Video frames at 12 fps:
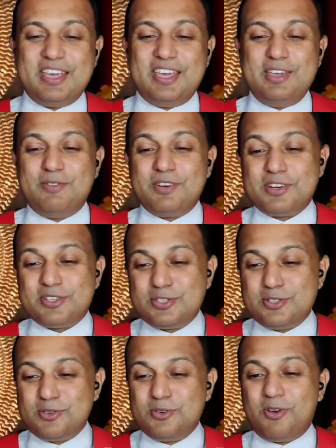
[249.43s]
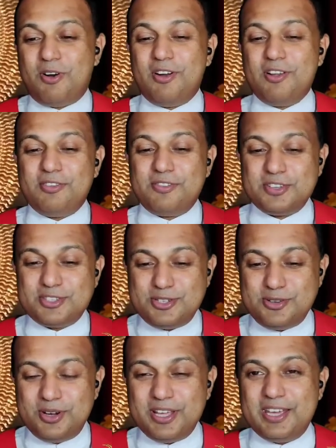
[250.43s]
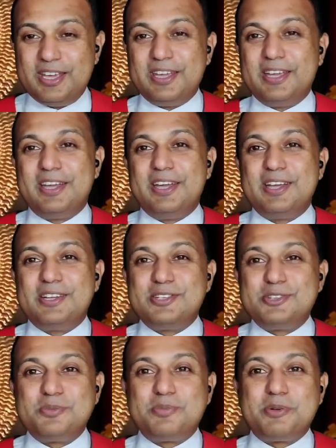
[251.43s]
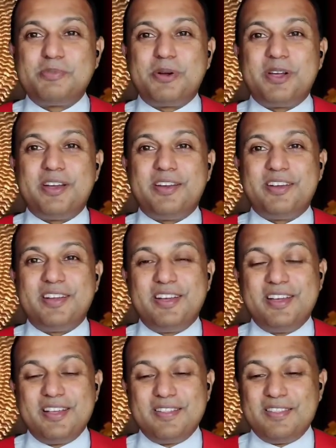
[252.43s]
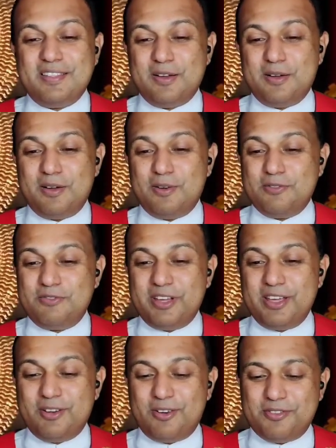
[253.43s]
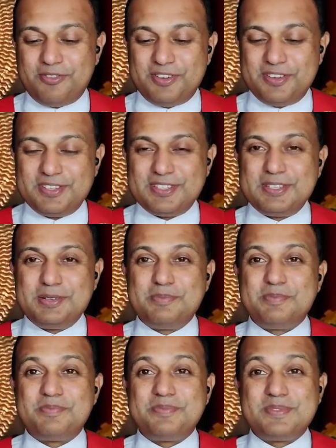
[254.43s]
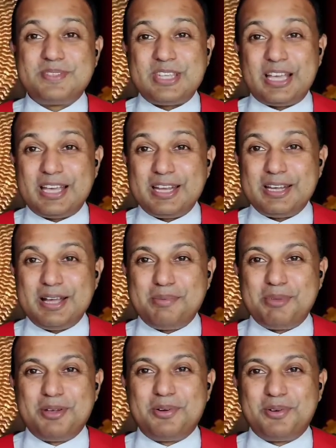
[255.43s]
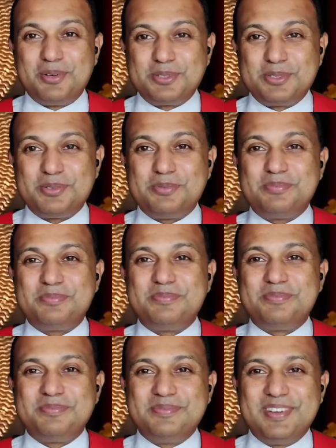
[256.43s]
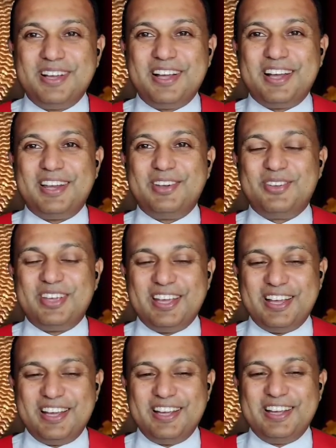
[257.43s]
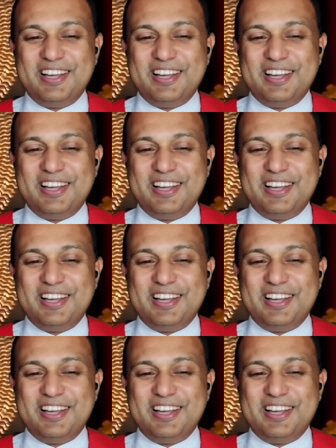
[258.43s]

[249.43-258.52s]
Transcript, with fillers: He works through all of us today to prepare the way of his second coming also. Hallelujah.